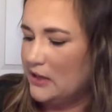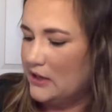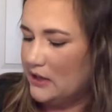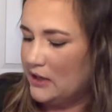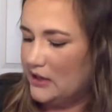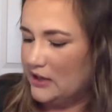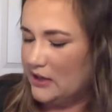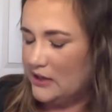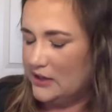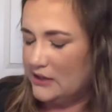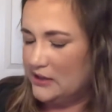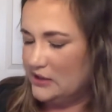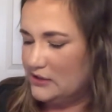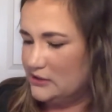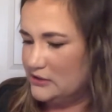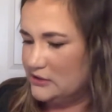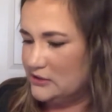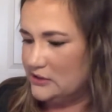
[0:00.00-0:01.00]

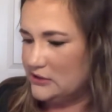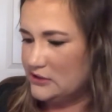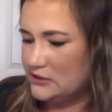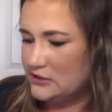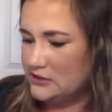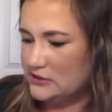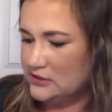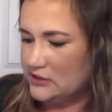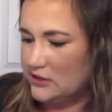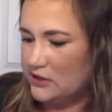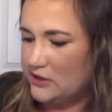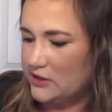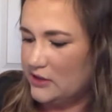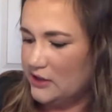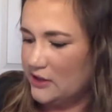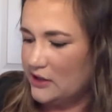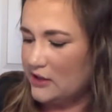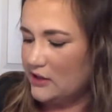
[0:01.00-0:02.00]
and
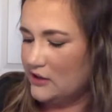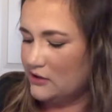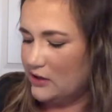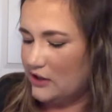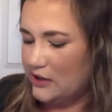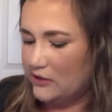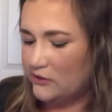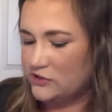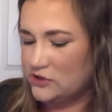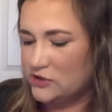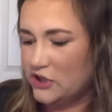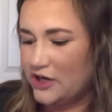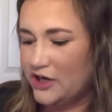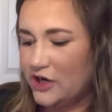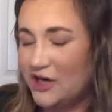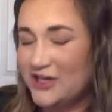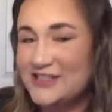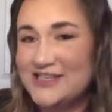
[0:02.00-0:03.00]
sorry, uh,
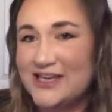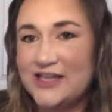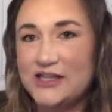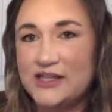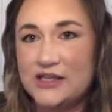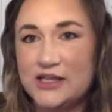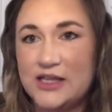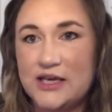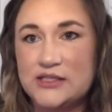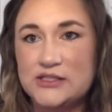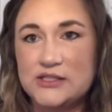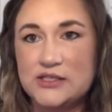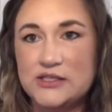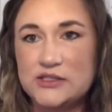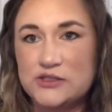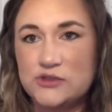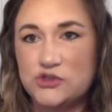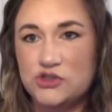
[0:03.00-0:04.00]
starting our daily
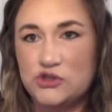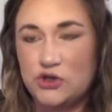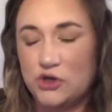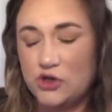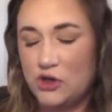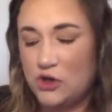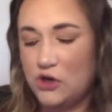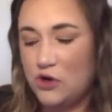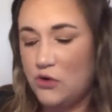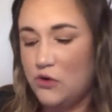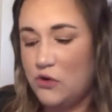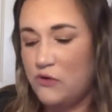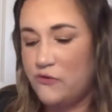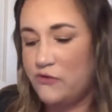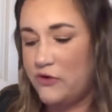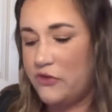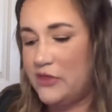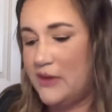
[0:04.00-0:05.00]
lessons. I'm just gonna go
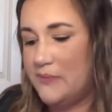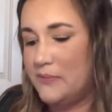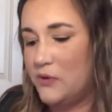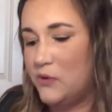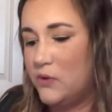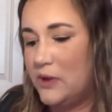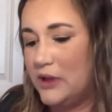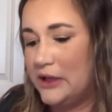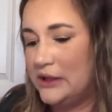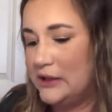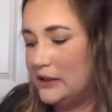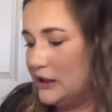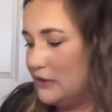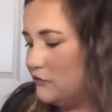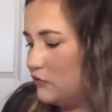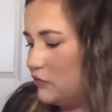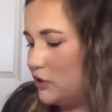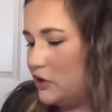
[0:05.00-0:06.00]
over them
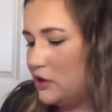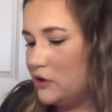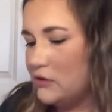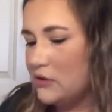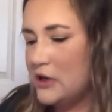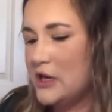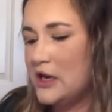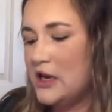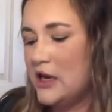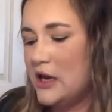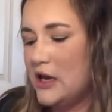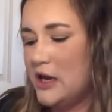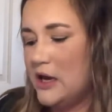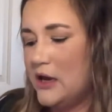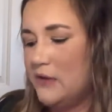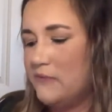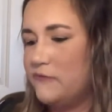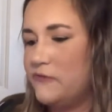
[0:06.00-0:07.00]
quickly for you.
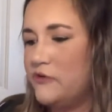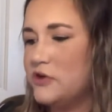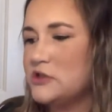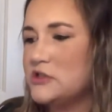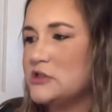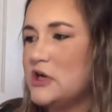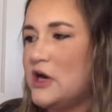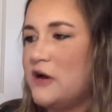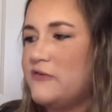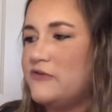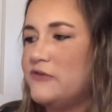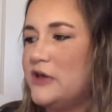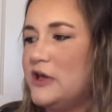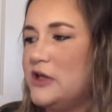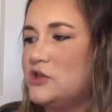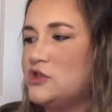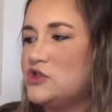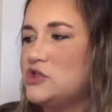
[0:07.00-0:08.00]
Um, first off,
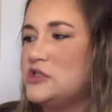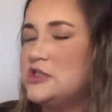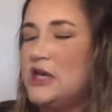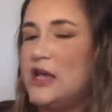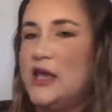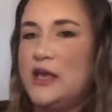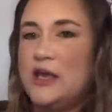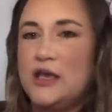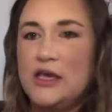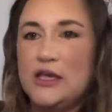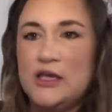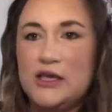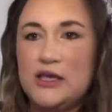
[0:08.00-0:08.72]
each day